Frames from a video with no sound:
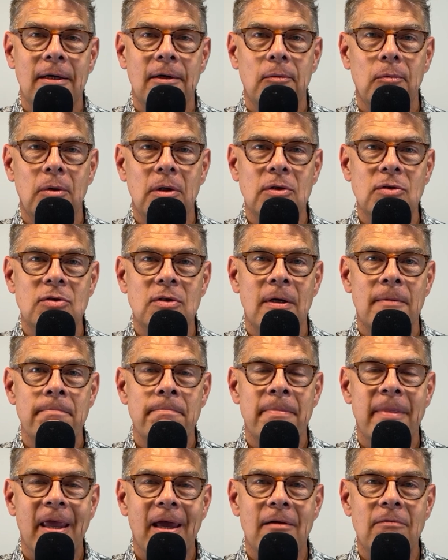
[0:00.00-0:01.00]
was
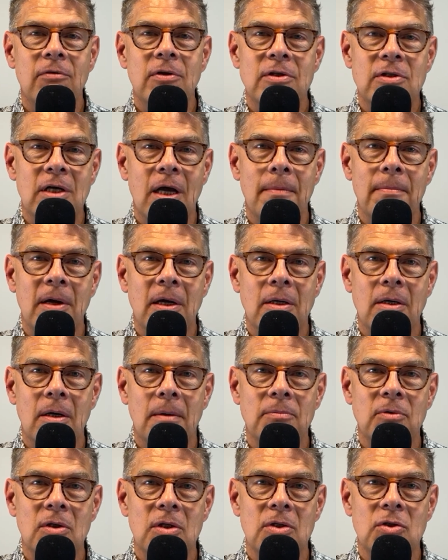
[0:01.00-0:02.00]
every time I
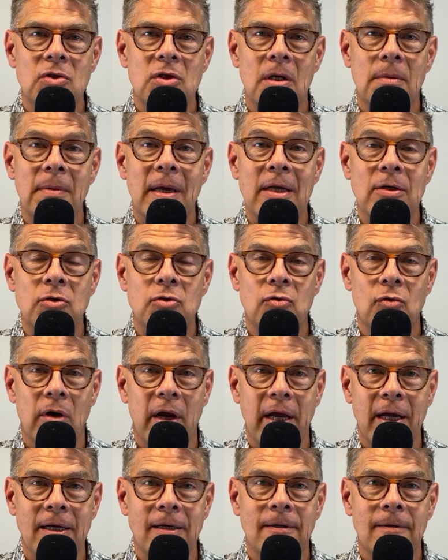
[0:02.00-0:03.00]
come to the gym and
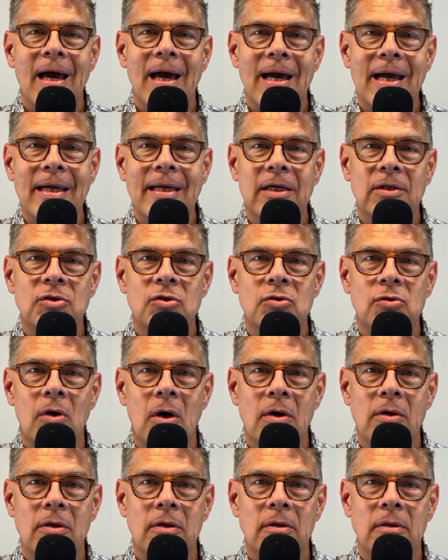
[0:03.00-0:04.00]
train, I get
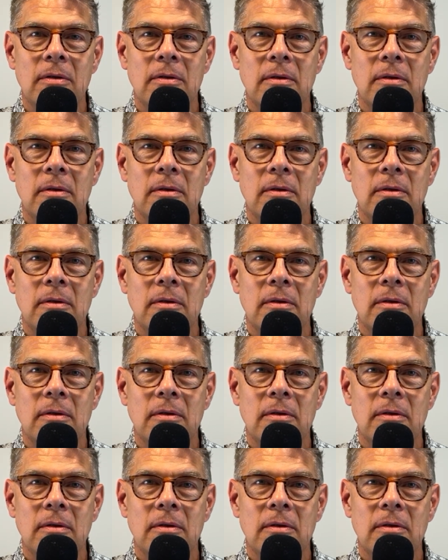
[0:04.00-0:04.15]
stronger.